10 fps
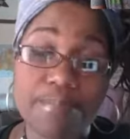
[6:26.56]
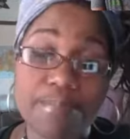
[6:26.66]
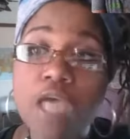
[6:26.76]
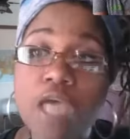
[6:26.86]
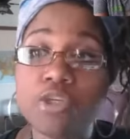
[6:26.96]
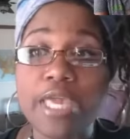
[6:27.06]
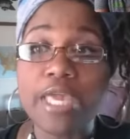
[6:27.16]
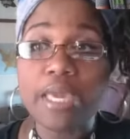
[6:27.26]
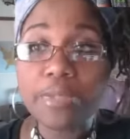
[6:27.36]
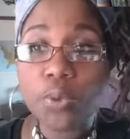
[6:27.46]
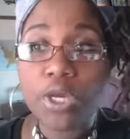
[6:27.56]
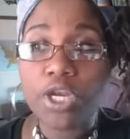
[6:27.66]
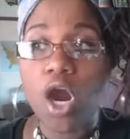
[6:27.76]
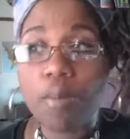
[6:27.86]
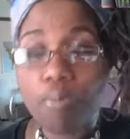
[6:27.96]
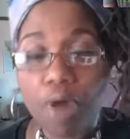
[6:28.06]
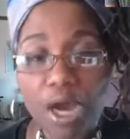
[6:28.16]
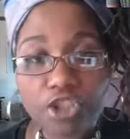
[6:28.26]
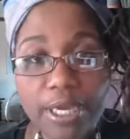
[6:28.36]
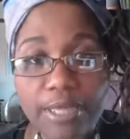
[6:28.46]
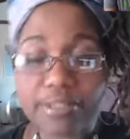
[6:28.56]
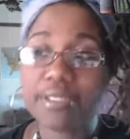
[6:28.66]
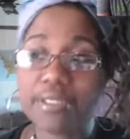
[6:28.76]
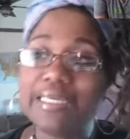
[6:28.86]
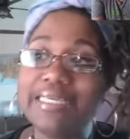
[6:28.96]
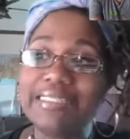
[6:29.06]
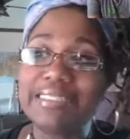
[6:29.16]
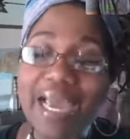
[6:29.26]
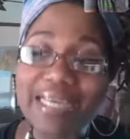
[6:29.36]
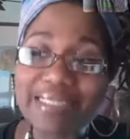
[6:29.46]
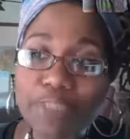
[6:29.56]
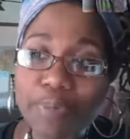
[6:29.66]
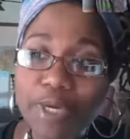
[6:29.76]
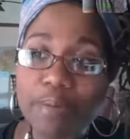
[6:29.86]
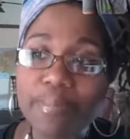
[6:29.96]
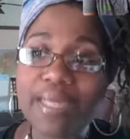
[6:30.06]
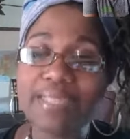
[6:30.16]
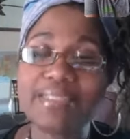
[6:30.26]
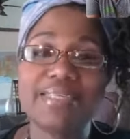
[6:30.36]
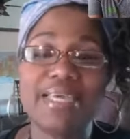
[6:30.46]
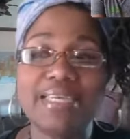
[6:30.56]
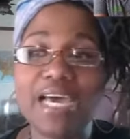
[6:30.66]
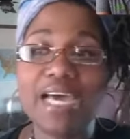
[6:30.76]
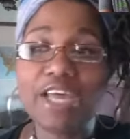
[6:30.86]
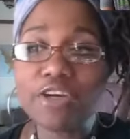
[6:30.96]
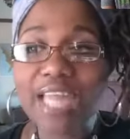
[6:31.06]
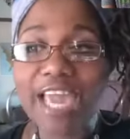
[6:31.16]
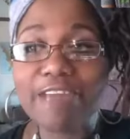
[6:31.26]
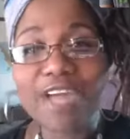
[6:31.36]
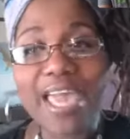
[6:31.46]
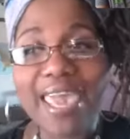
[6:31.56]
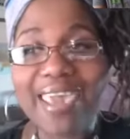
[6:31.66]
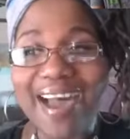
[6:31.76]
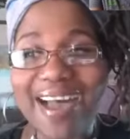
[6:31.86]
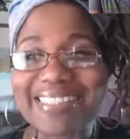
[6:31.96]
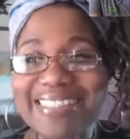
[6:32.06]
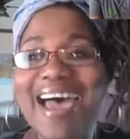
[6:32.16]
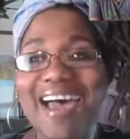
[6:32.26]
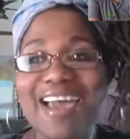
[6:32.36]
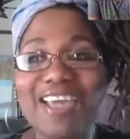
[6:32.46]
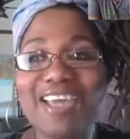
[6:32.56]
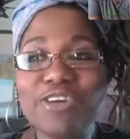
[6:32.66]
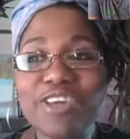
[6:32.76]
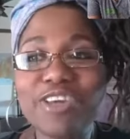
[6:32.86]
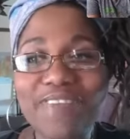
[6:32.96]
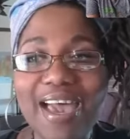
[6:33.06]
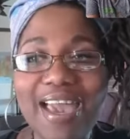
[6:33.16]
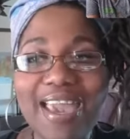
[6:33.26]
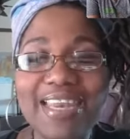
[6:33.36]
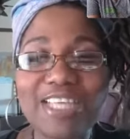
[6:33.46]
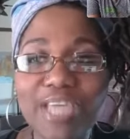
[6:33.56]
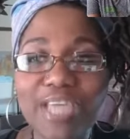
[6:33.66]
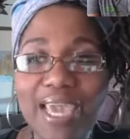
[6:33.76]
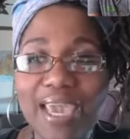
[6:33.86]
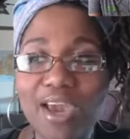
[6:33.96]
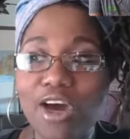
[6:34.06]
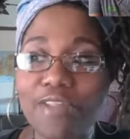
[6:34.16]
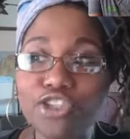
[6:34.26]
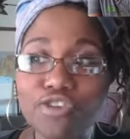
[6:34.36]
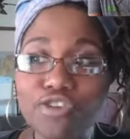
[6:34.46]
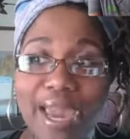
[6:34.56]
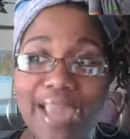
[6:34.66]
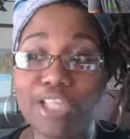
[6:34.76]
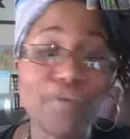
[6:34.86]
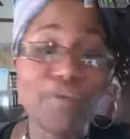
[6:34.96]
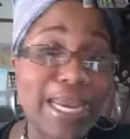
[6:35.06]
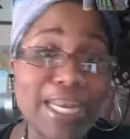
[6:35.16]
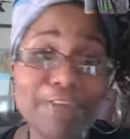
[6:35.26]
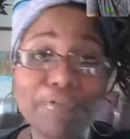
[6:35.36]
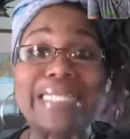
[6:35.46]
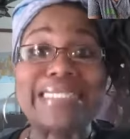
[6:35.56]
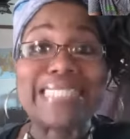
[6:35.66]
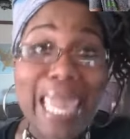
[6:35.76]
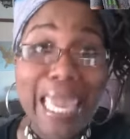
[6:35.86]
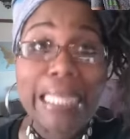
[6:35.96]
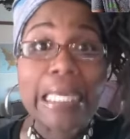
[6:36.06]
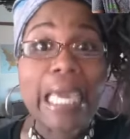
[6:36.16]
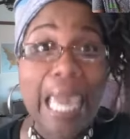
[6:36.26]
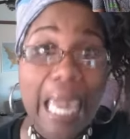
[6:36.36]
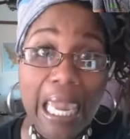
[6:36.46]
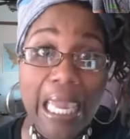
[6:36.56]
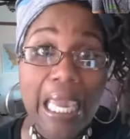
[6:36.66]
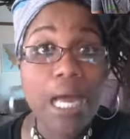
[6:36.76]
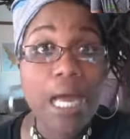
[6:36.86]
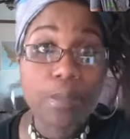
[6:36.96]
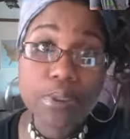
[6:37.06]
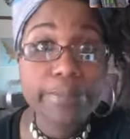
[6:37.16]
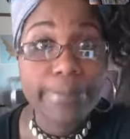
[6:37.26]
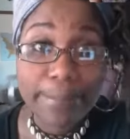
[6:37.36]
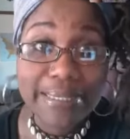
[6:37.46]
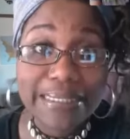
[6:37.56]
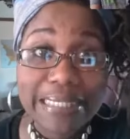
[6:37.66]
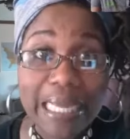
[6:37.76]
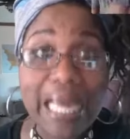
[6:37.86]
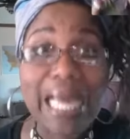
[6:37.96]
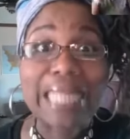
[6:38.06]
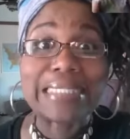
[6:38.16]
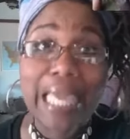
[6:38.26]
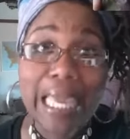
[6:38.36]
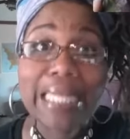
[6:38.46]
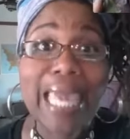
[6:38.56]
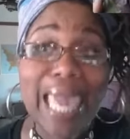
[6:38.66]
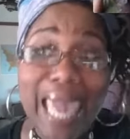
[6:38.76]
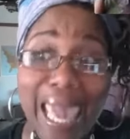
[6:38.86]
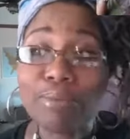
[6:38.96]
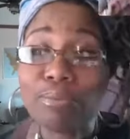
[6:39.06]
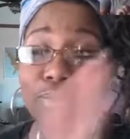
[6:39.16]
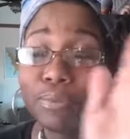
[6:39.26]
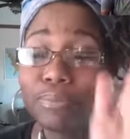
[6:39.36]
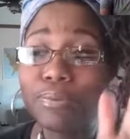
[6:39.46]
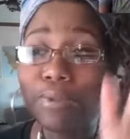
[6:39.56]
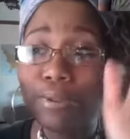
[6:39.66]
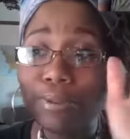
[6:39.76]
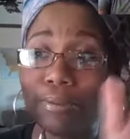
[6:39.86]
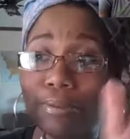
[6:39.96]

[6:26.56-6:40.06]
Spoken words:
So in between art projects, science experiments, and other life chaos, you can find Shay on the track training for a 10K. Homeschool mamas, a 10K. Woo!